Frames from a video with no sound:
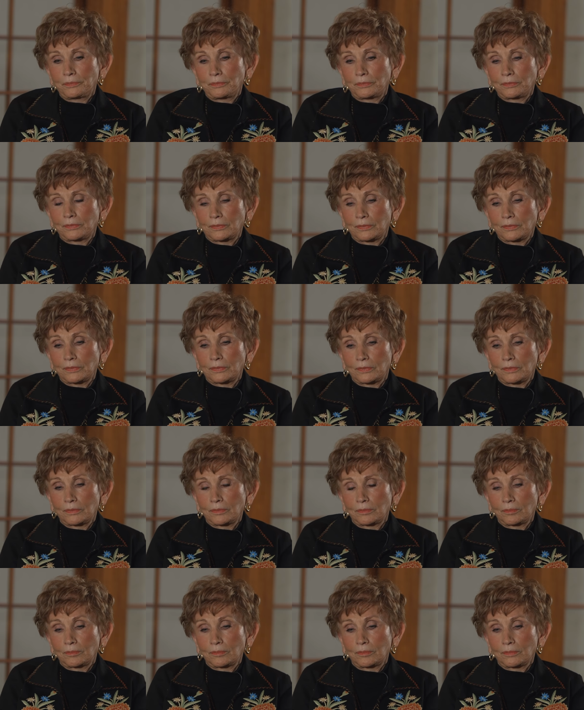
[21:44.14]

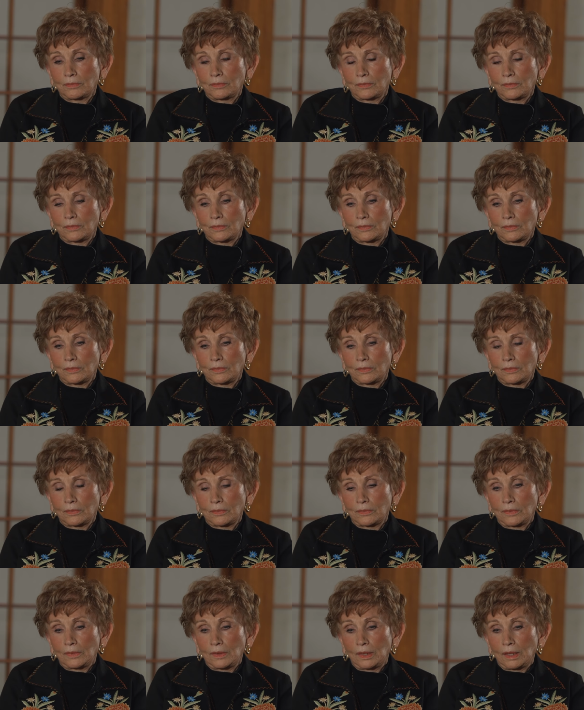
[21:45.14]

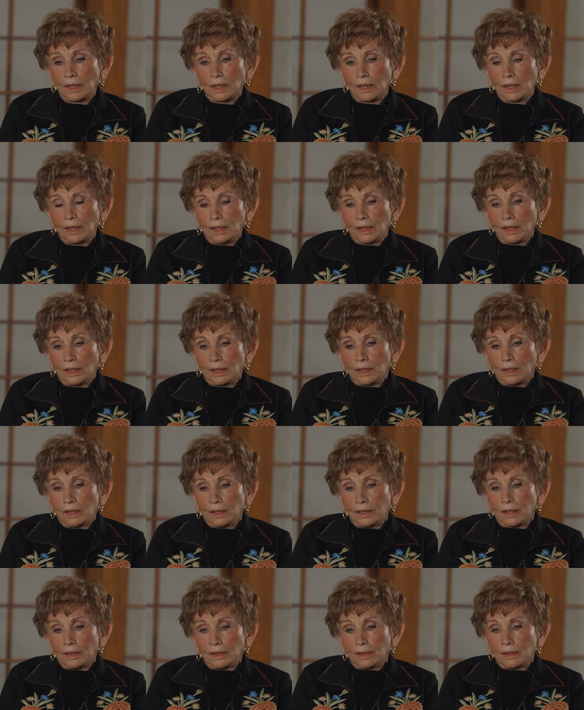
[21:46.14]

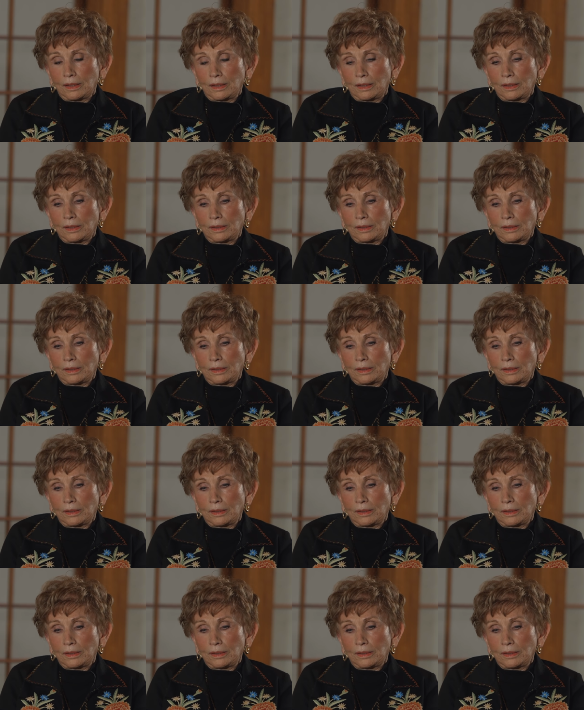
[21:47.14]
[no speech]